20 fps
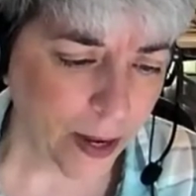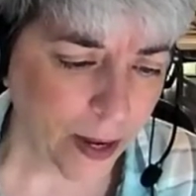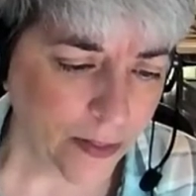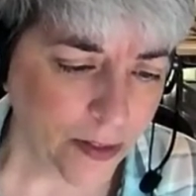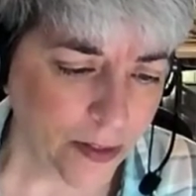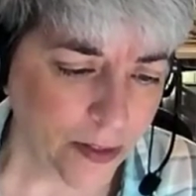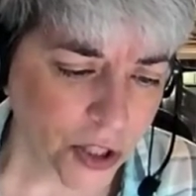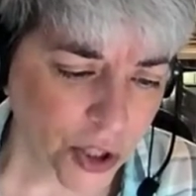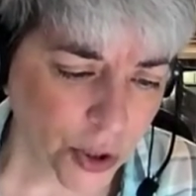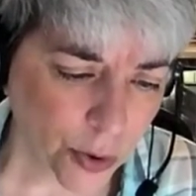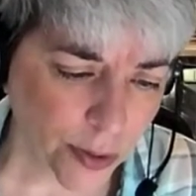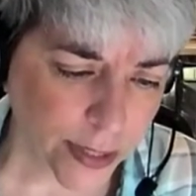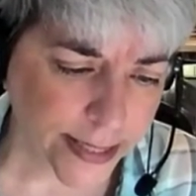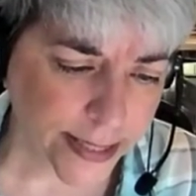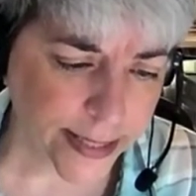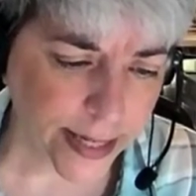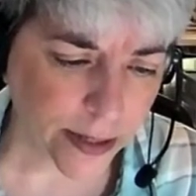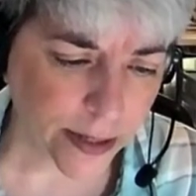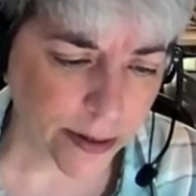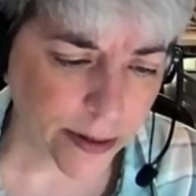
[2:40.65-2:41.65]
The
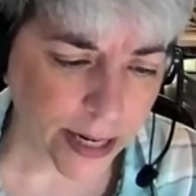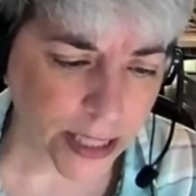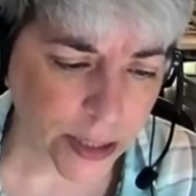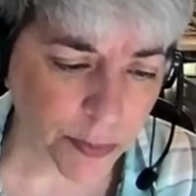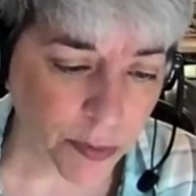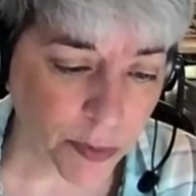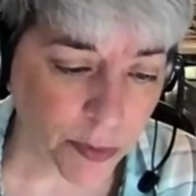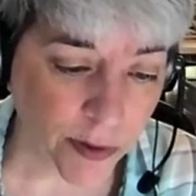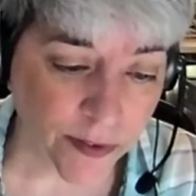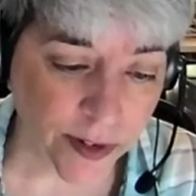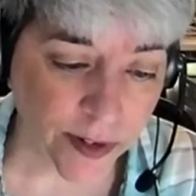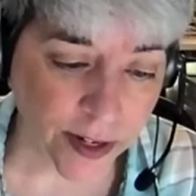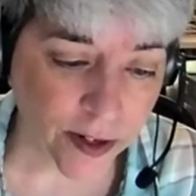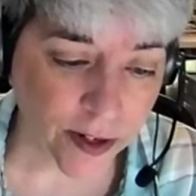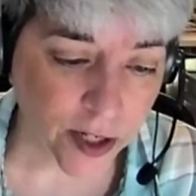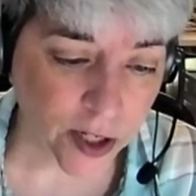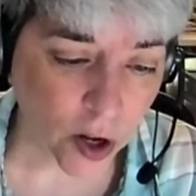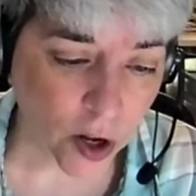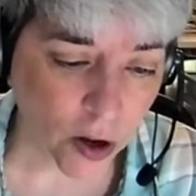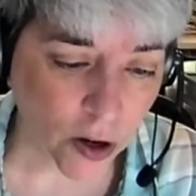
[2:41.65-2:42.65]
storyteller has been
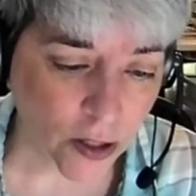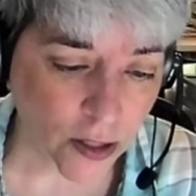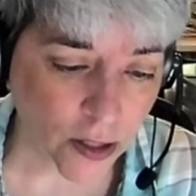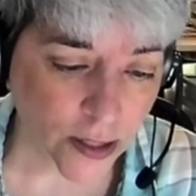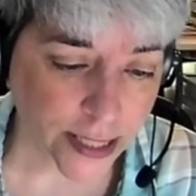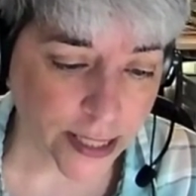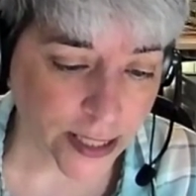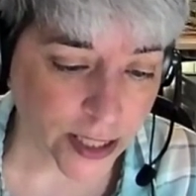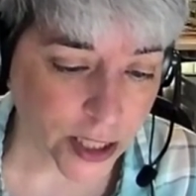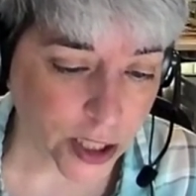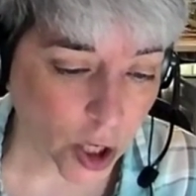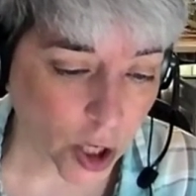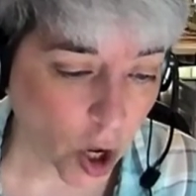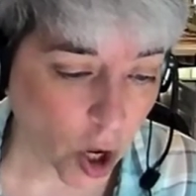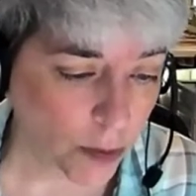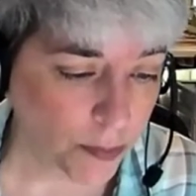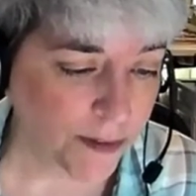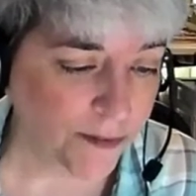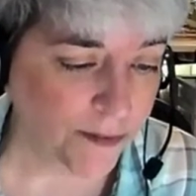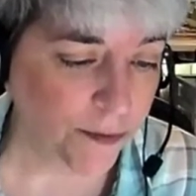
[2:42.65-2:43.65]
revered long, since
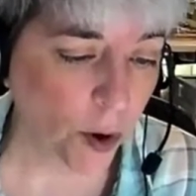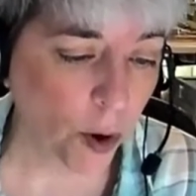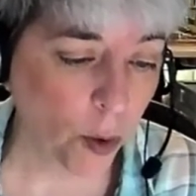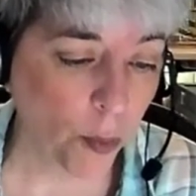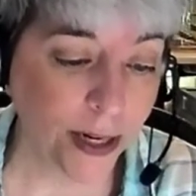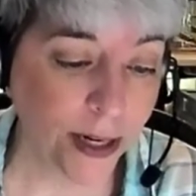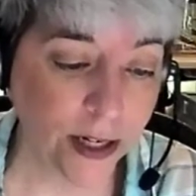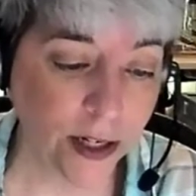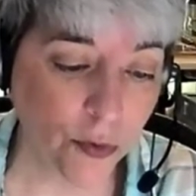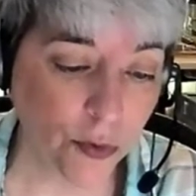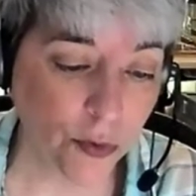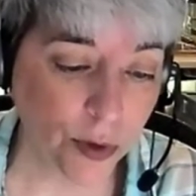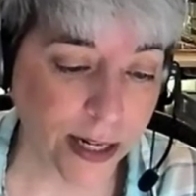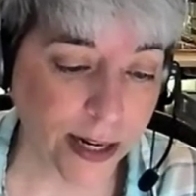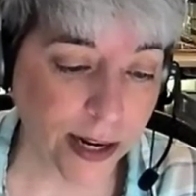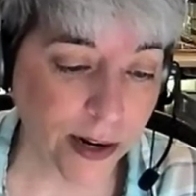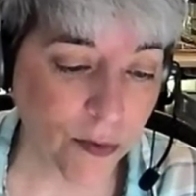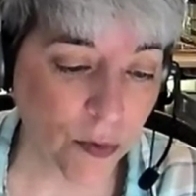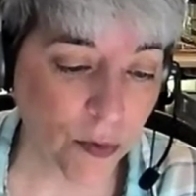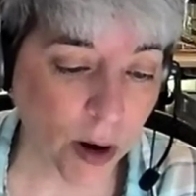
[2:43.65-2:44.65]
long before we could read
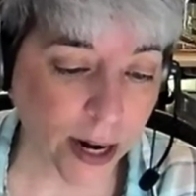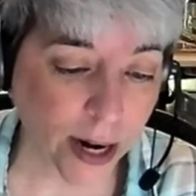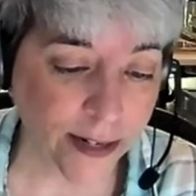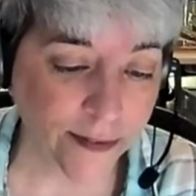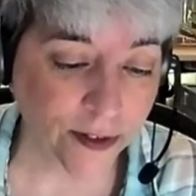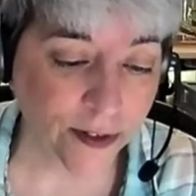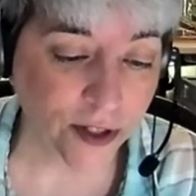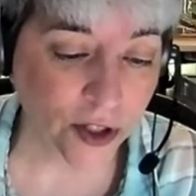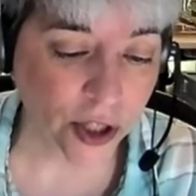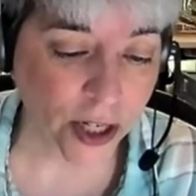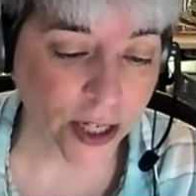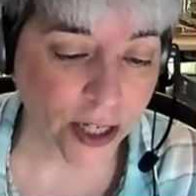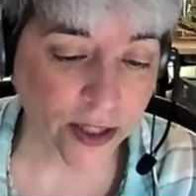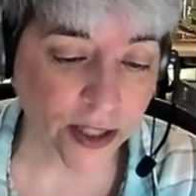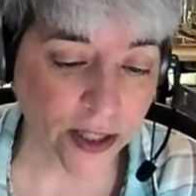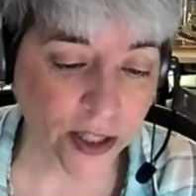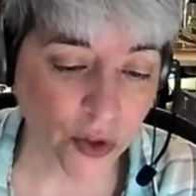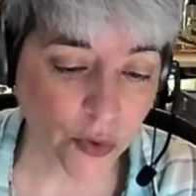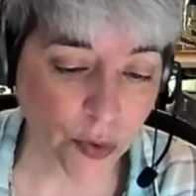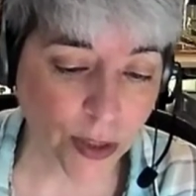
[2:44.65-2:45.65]
and write for just
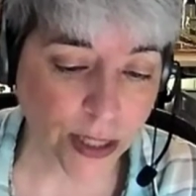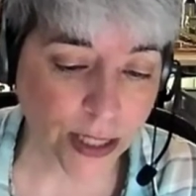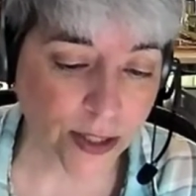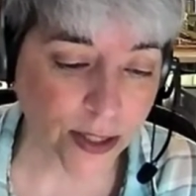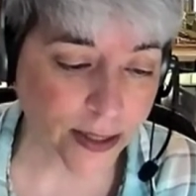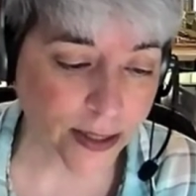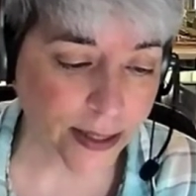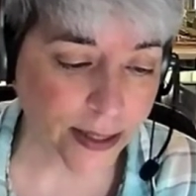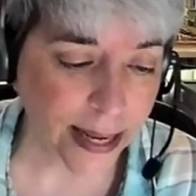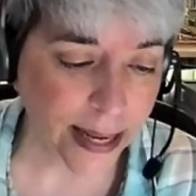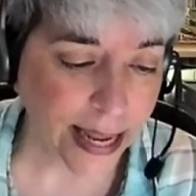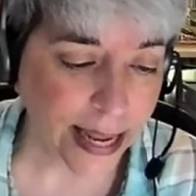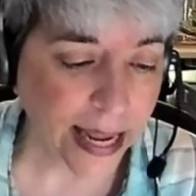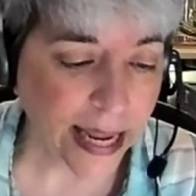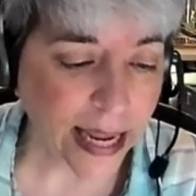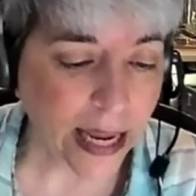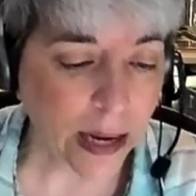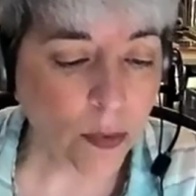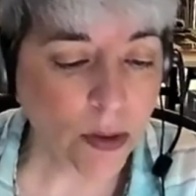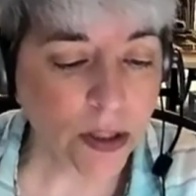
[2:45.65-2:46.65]
this reason.
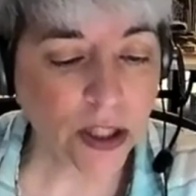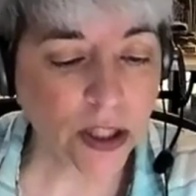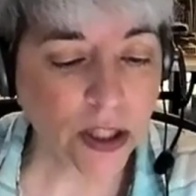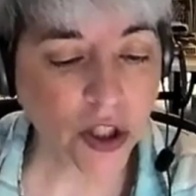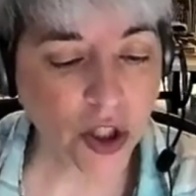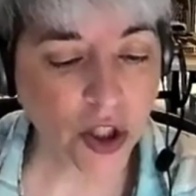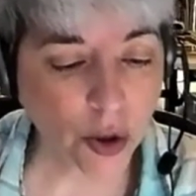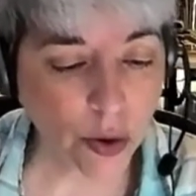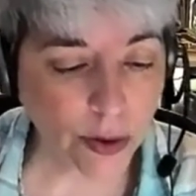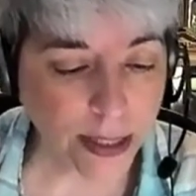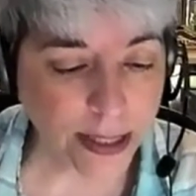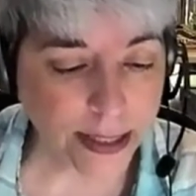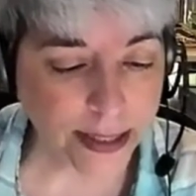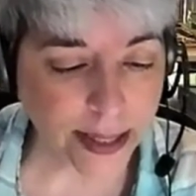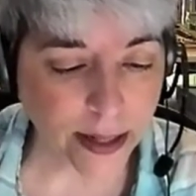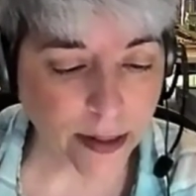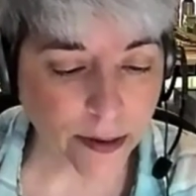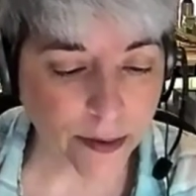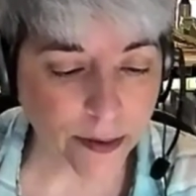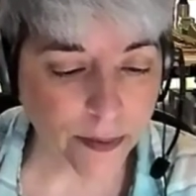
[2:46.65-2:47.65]
It was the
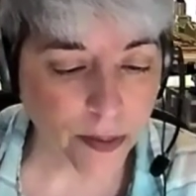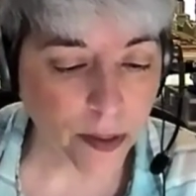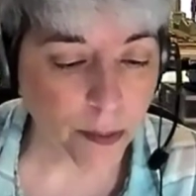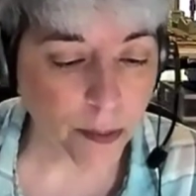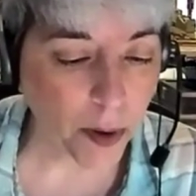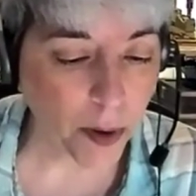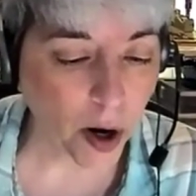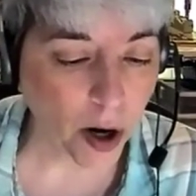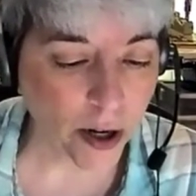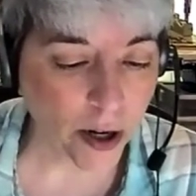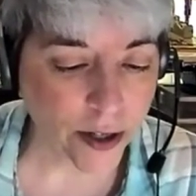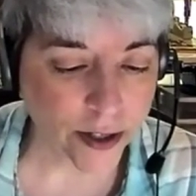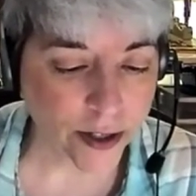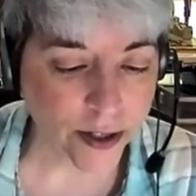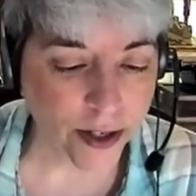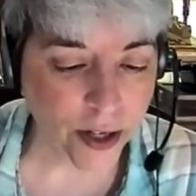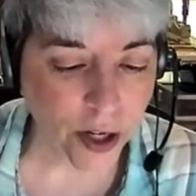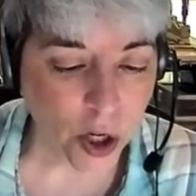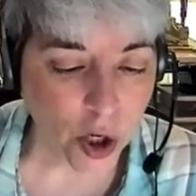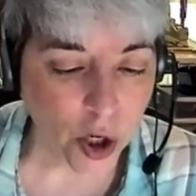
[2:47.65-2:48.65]
storyteller, the bard,
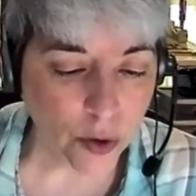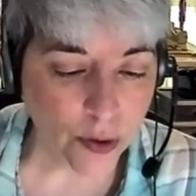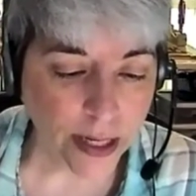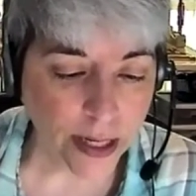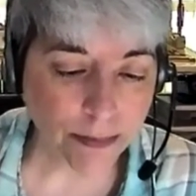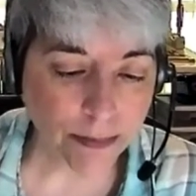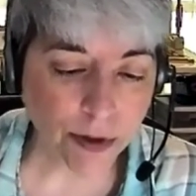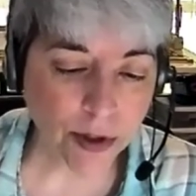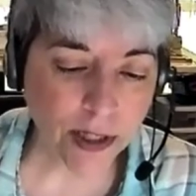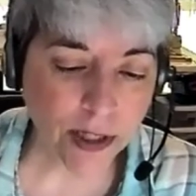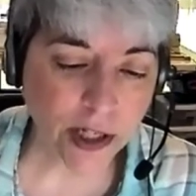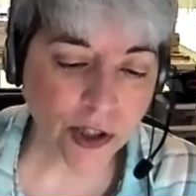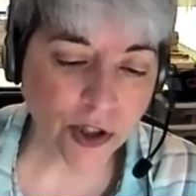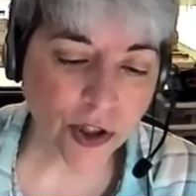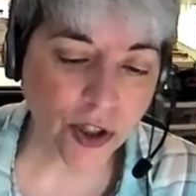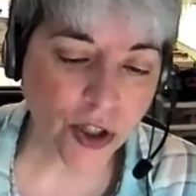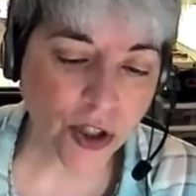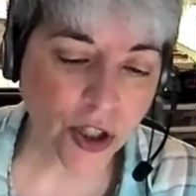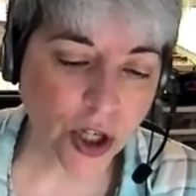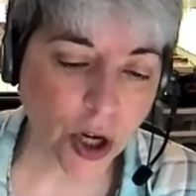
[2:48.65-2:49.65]
who kept
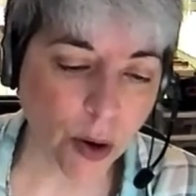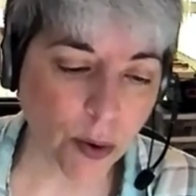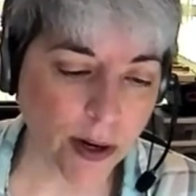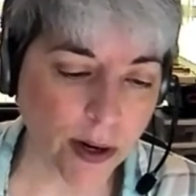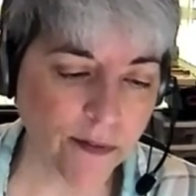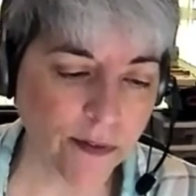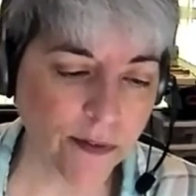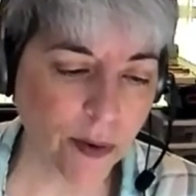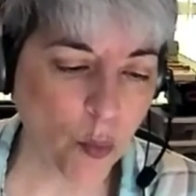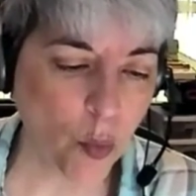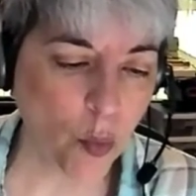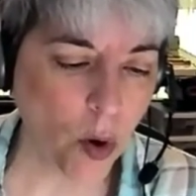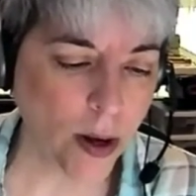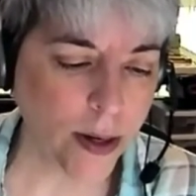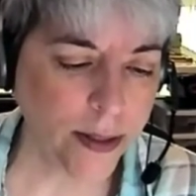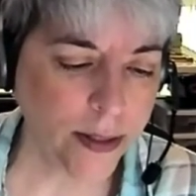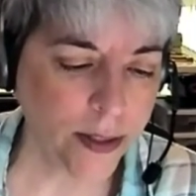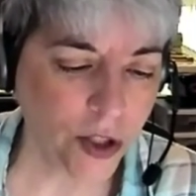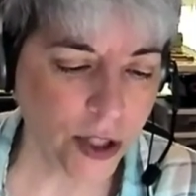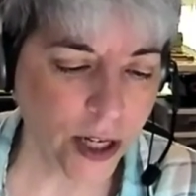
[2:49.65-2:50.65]
traditions going from
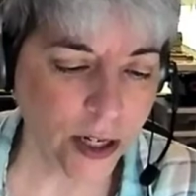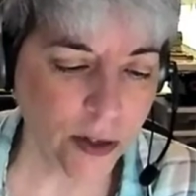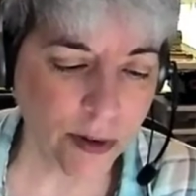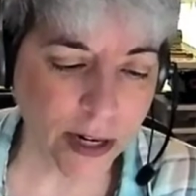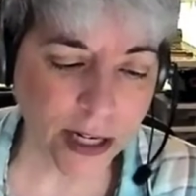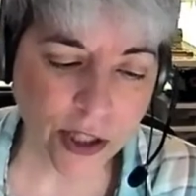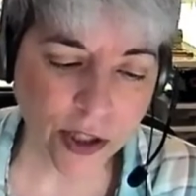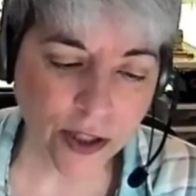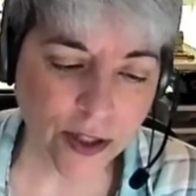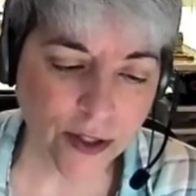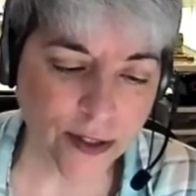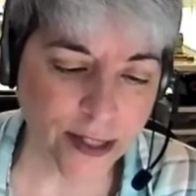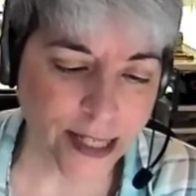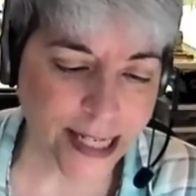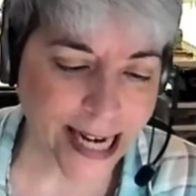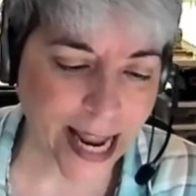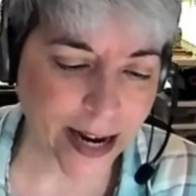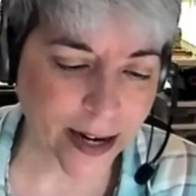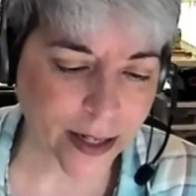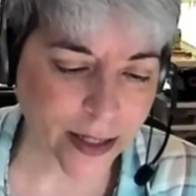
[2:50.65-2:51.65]
one generation to the
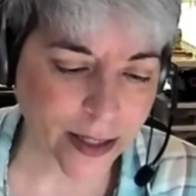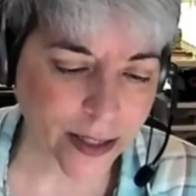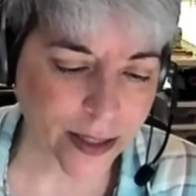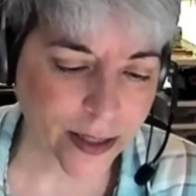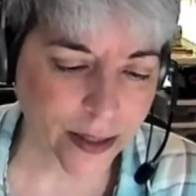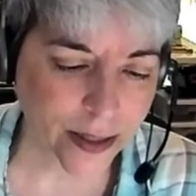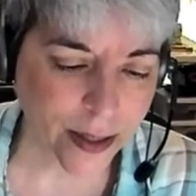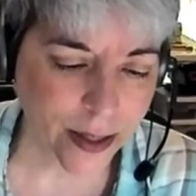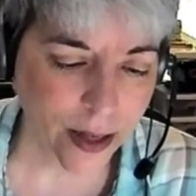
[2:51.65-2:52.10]
next.